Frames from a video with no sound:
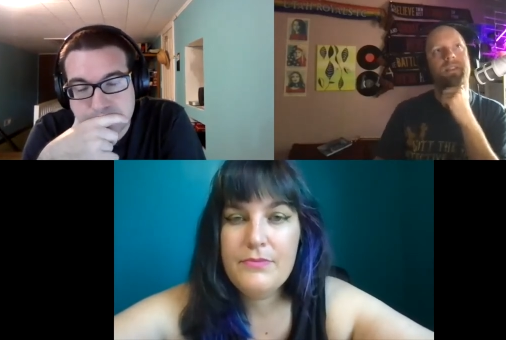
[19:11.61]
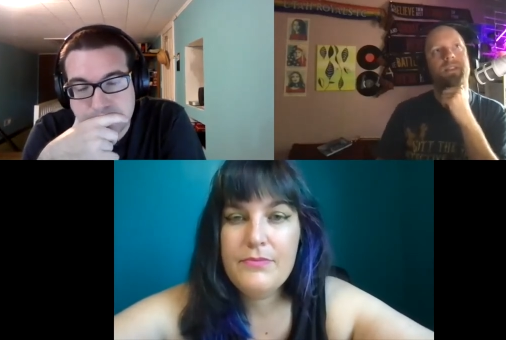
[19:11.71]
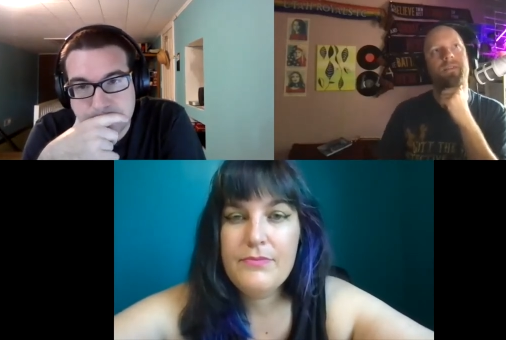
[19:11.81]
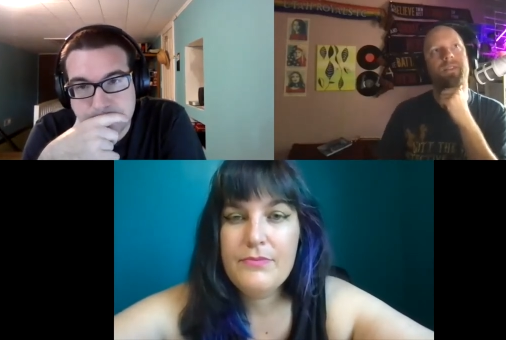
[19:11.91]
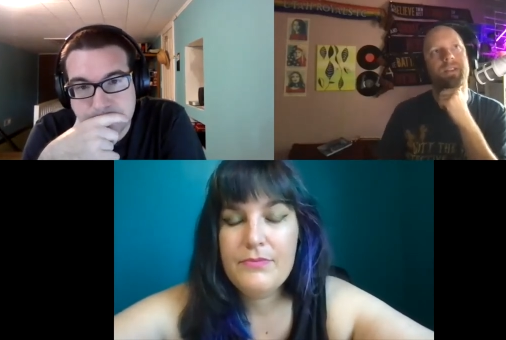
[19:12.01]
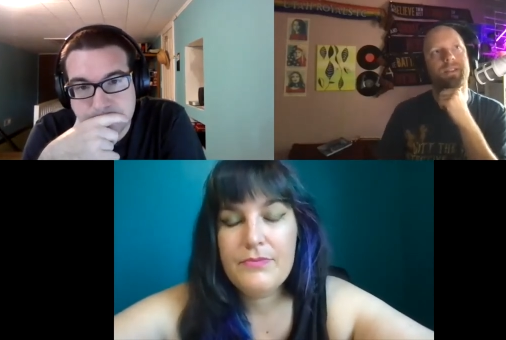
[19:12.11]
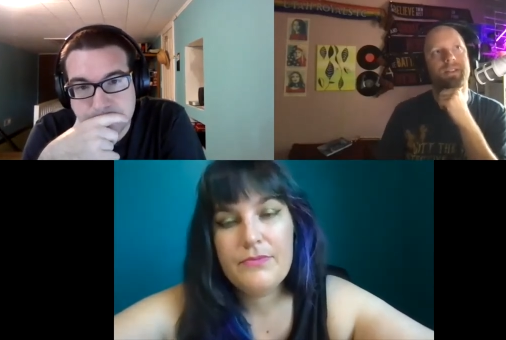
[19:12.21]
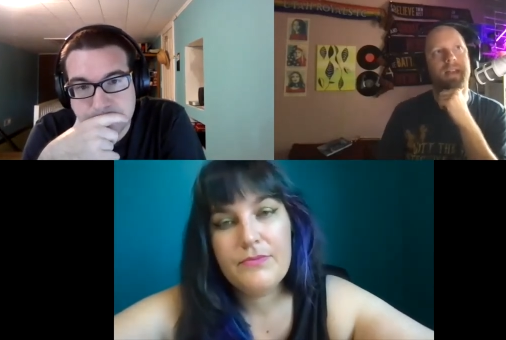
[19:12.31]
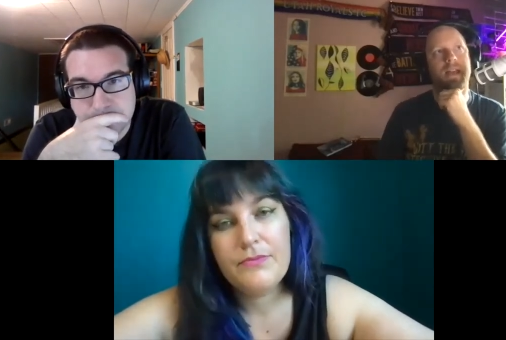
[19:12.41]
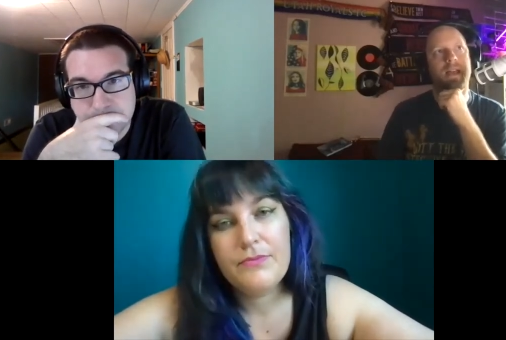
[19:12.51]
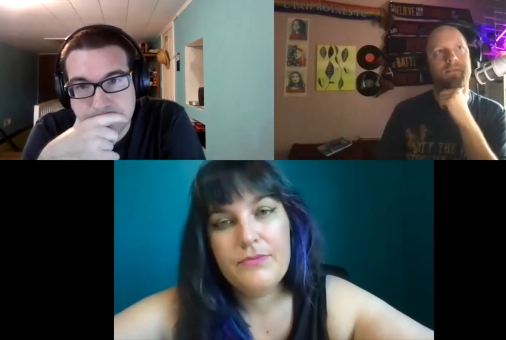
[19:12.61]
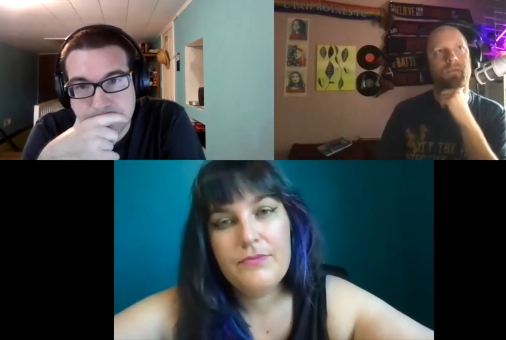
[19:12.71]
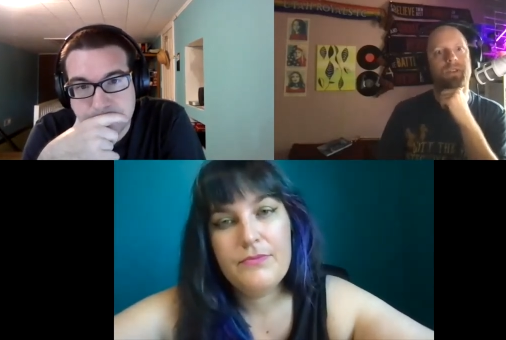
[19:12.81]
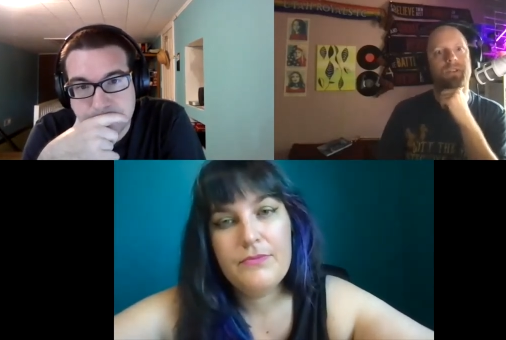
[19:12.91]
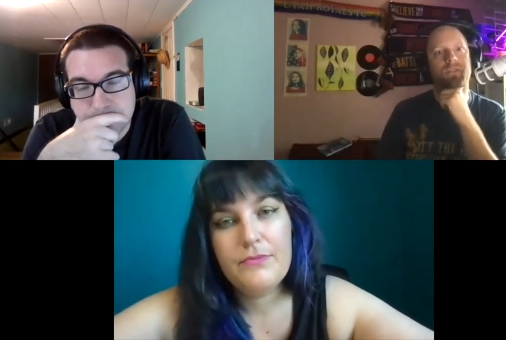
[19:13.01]
Speaker 1: stuff that doesn't have
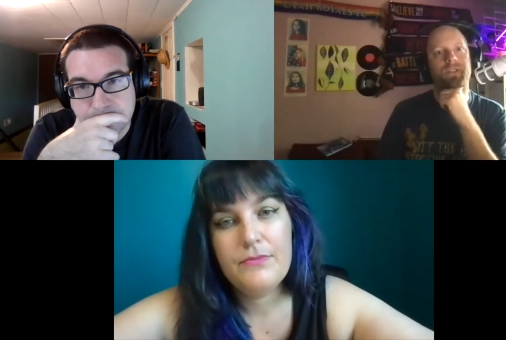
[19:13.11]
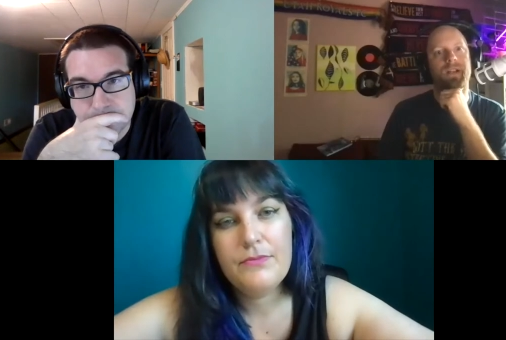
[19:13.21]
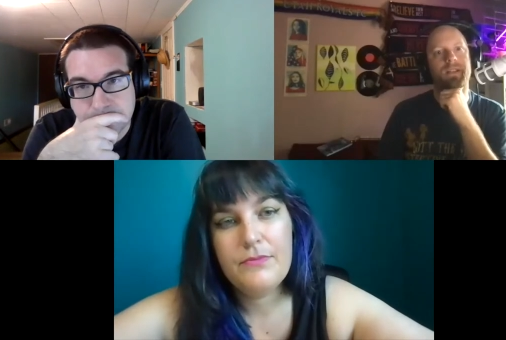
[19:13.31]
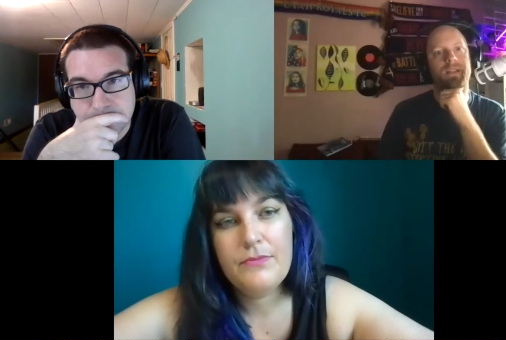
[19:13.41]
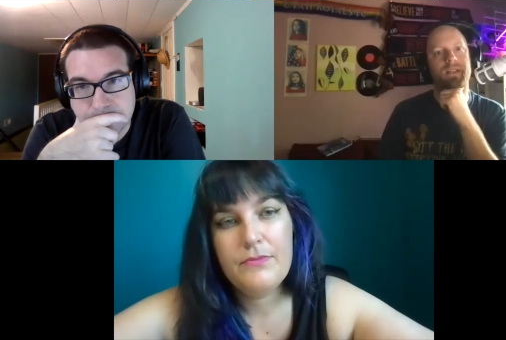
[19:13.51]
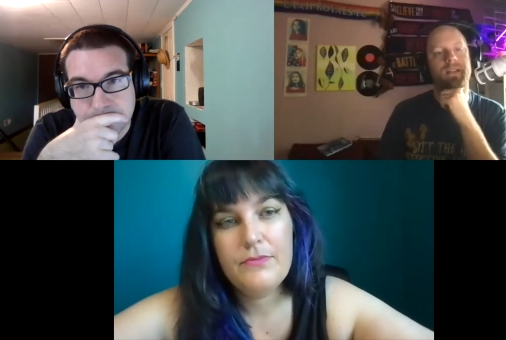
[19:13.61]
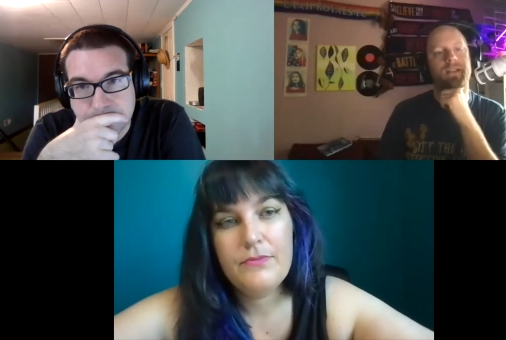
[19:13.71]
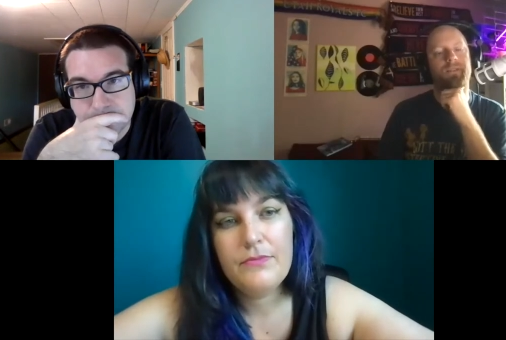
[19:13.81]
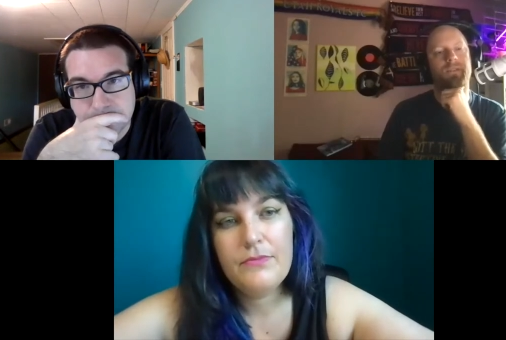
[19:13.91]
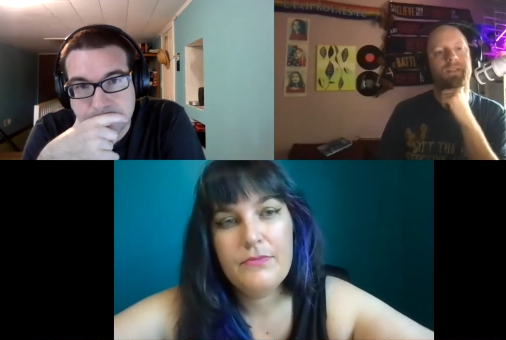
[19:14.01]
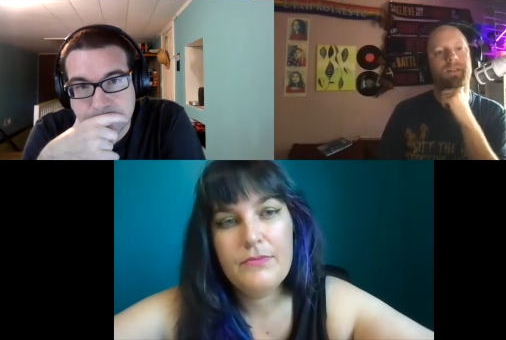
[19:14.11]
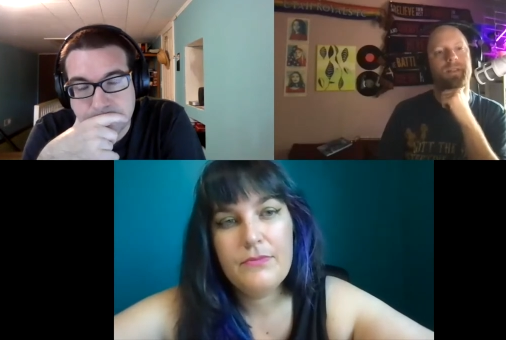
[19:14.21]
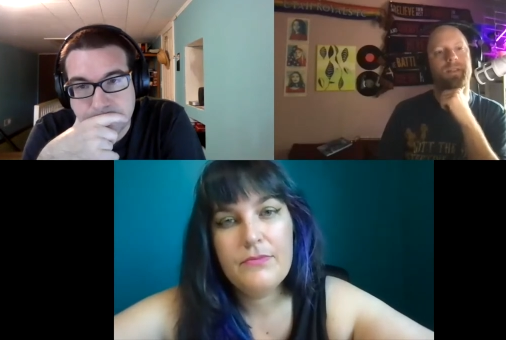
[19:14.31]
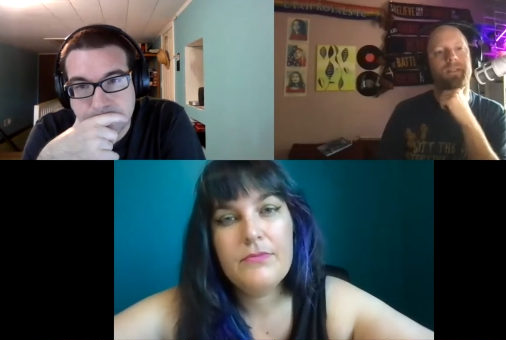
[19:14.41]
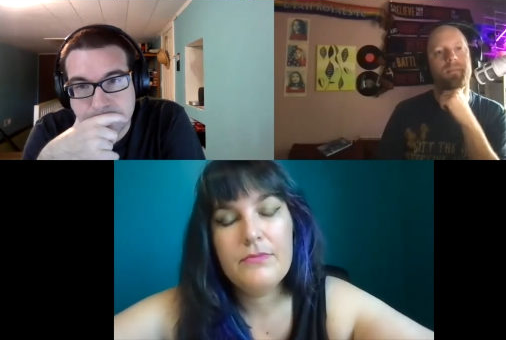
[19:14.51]
oyster sauce in it if there's
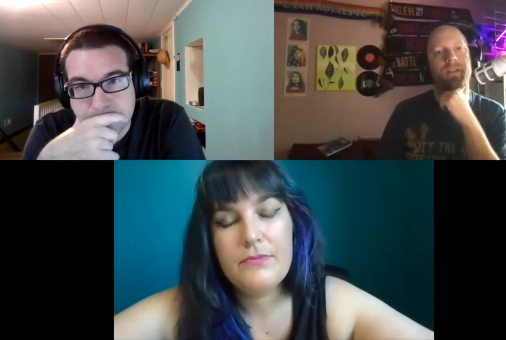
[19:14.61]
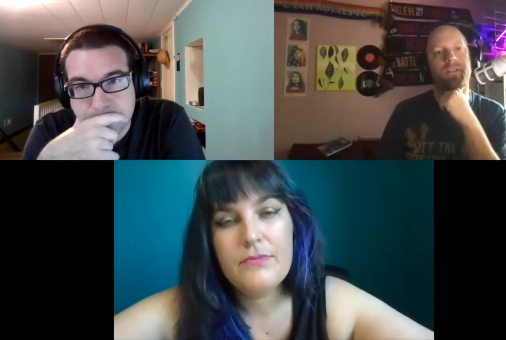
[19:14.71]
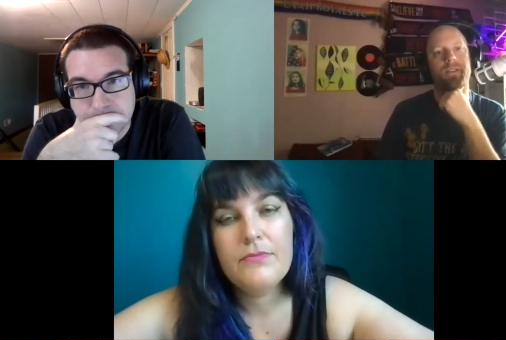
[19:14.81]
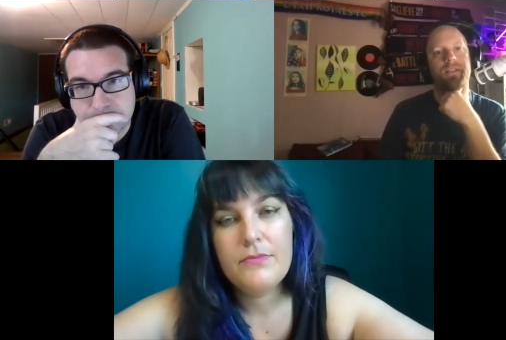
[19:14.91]
something on the menu that